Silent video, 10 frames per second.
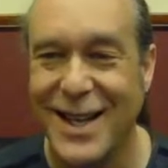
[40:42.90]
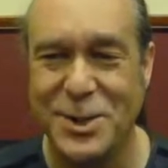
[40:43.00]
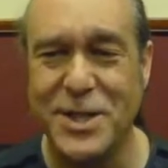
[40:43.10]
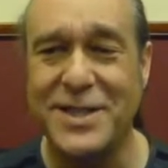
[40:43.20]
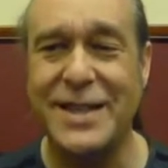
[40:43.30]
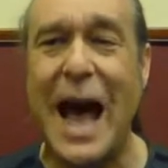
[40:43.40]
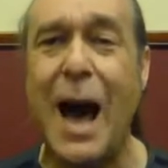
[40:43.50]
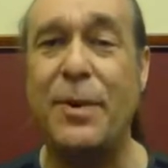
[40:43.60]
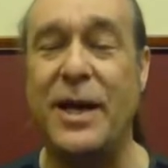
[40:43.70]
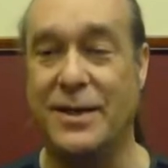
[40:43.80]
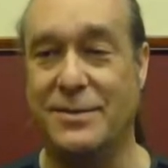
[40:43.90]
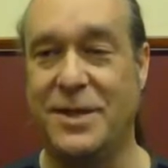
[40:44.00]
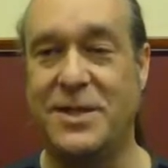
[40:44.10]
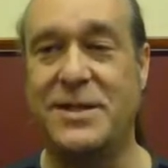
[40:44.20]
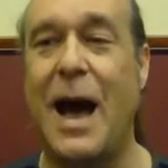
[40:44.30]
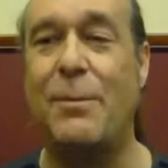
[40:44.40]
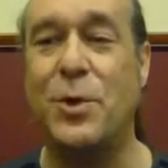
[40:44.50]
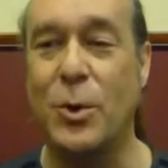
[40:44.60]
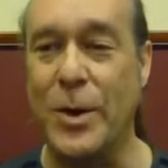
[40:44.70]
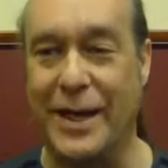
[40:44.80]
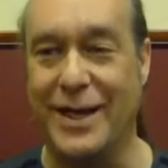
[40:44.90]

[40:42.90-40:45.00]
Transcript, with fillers: Yeah, just stop it. Just stop doing